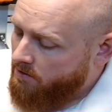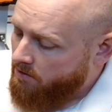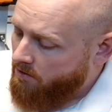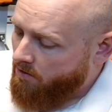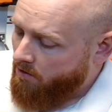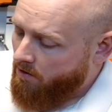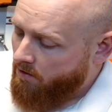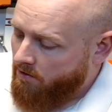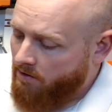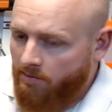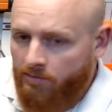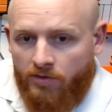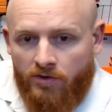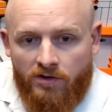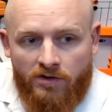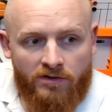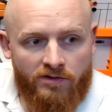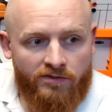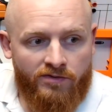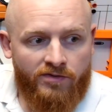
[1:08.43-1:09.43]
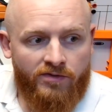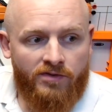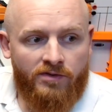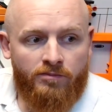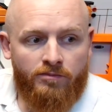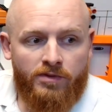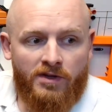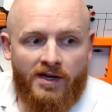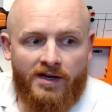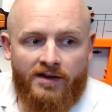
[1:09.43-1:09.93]
There are a number of
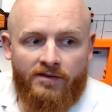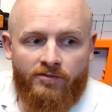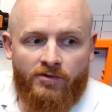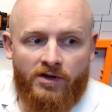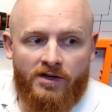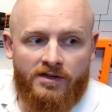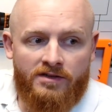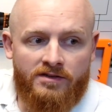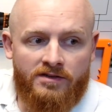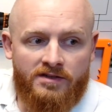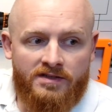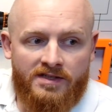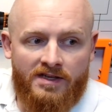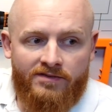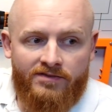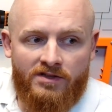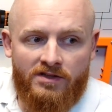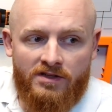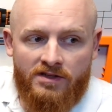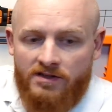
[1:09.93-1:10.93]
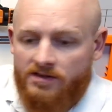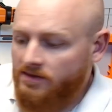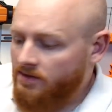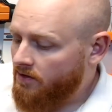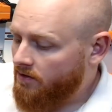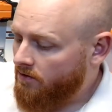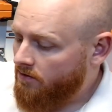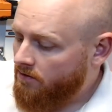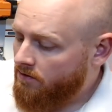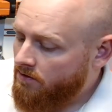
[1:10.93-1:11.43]
black and red safety leads
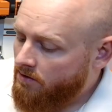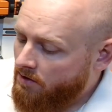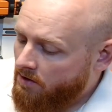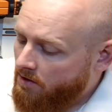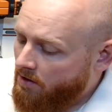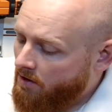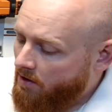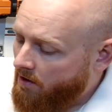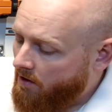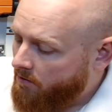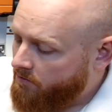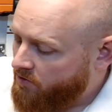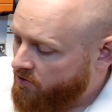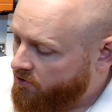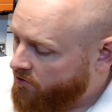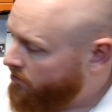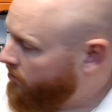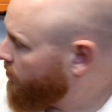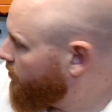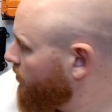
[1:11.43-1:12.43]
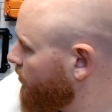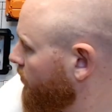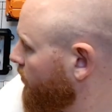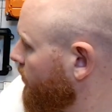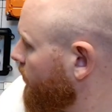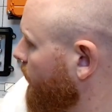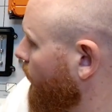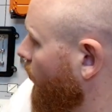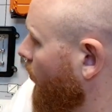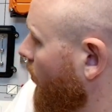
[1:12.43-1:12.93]
here that you will
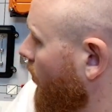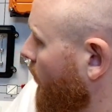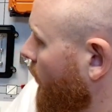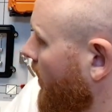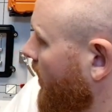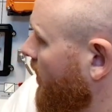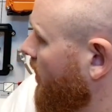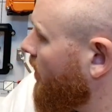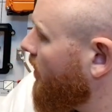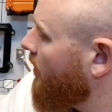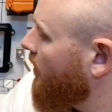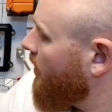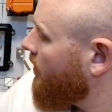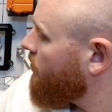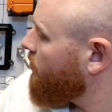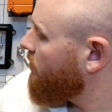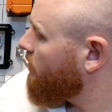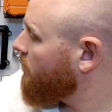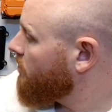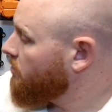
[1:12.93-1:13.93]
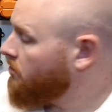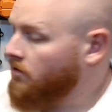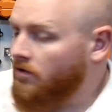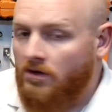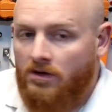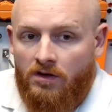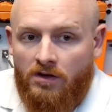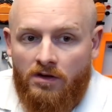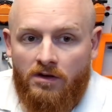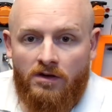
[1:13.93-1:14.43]
use for making connections to
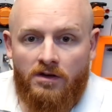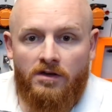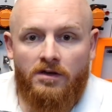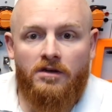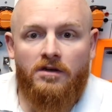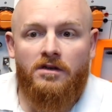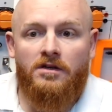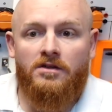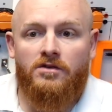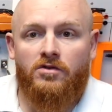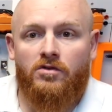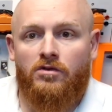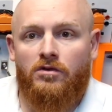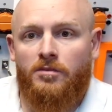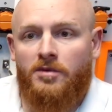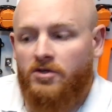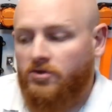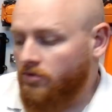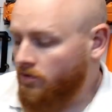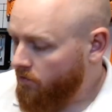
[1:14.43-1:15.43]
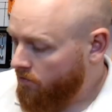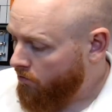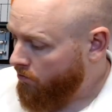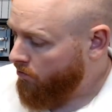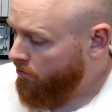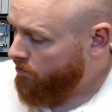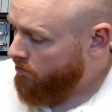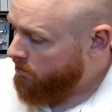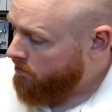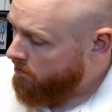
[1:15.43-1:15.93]
the internal measuring
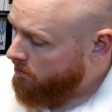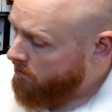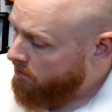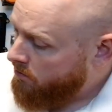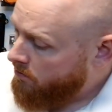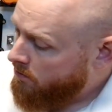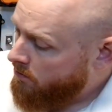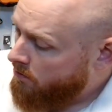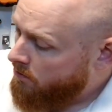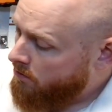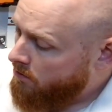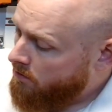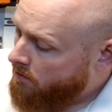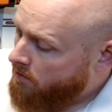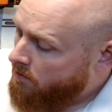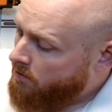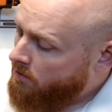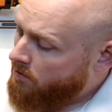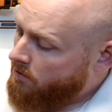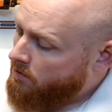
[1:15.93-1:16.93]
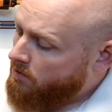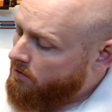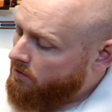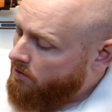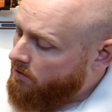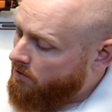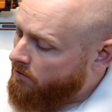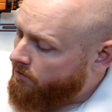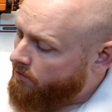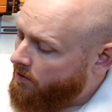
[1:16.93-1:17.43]
tools.
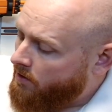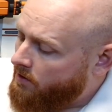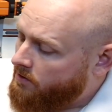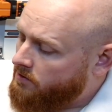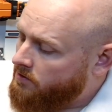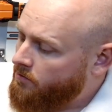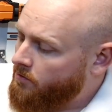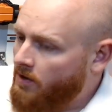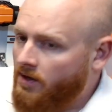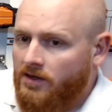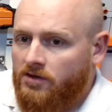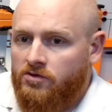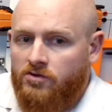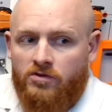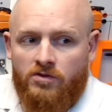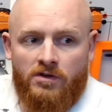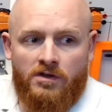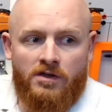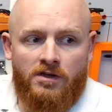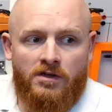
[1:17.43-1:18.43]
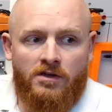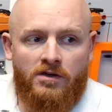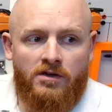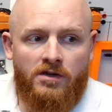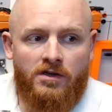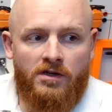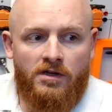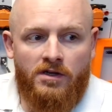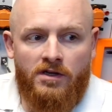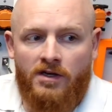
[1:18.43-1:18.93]
You've got some extra
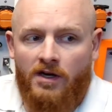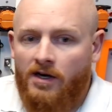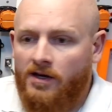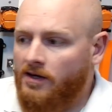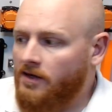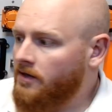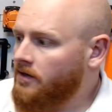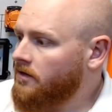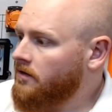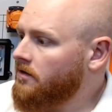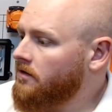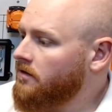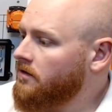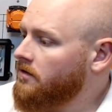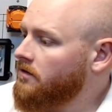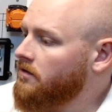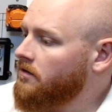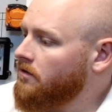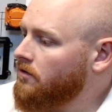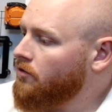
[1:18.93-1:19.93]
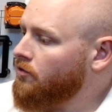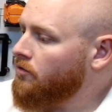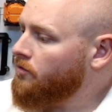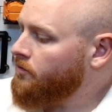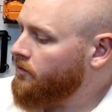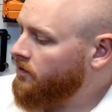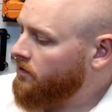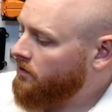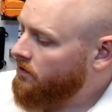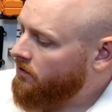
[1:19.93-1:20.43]
cutting
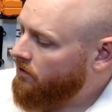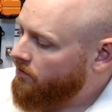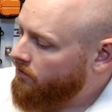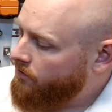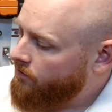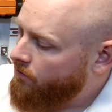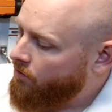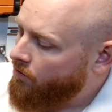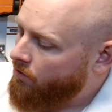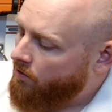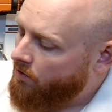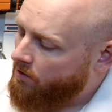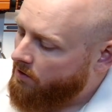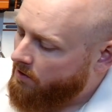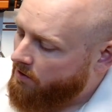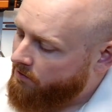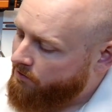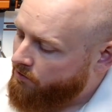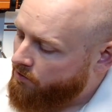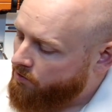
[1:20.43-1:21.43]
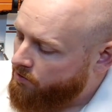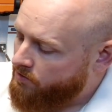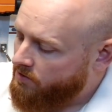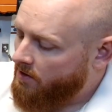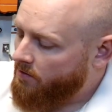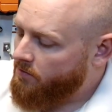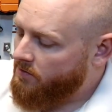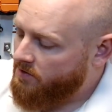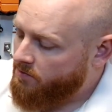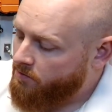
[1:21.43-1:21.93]
loops for if yours
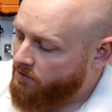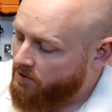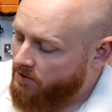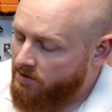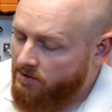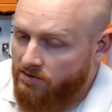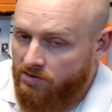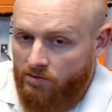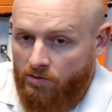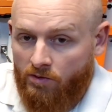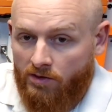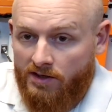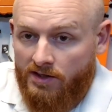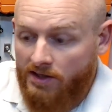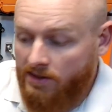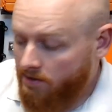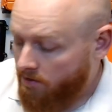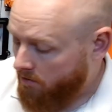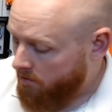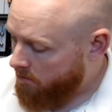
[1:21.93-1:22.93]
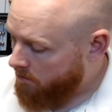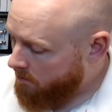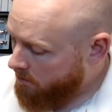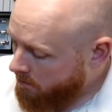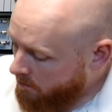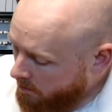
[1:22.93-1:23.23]
get misplaced or cut.